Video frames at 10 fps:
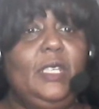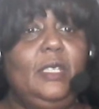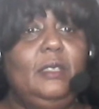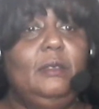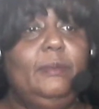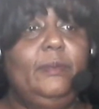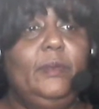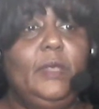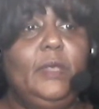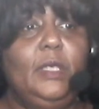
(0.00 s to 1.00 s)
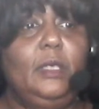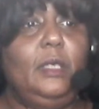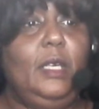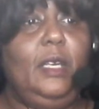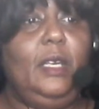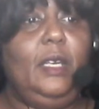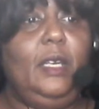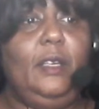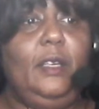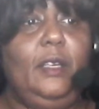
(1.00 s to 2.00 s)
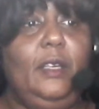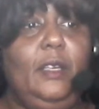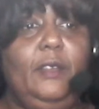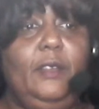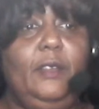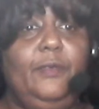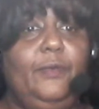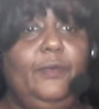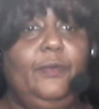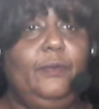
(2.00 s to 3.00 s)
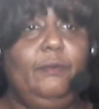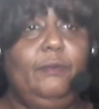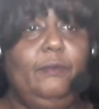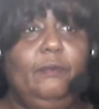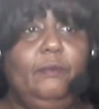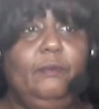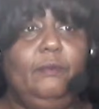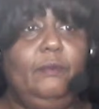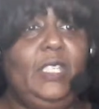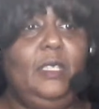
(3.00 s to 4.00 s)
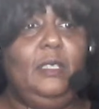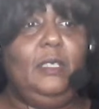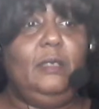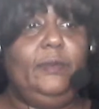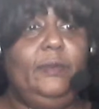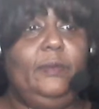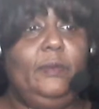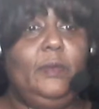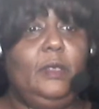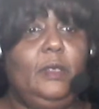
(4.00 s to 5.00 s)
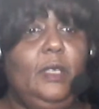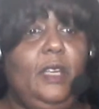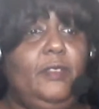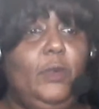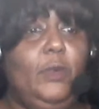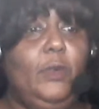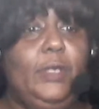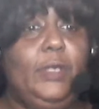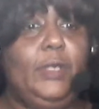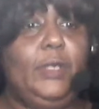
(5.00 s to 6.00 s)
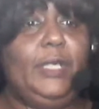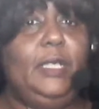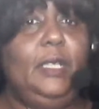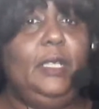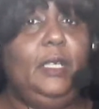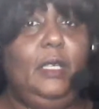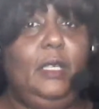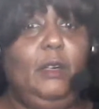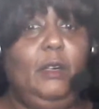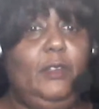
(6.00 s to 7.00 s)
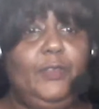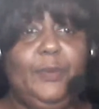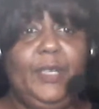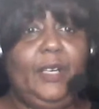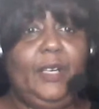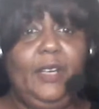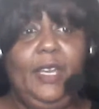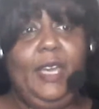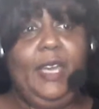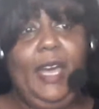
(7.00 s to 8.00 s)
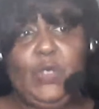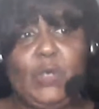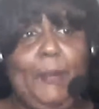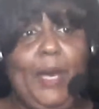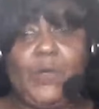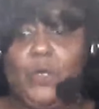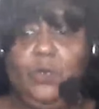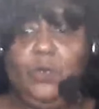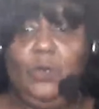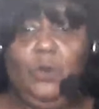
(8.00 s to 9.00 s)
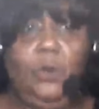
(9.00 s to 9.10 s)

column F, row 10, F14, F20, on from there. I can use my mouse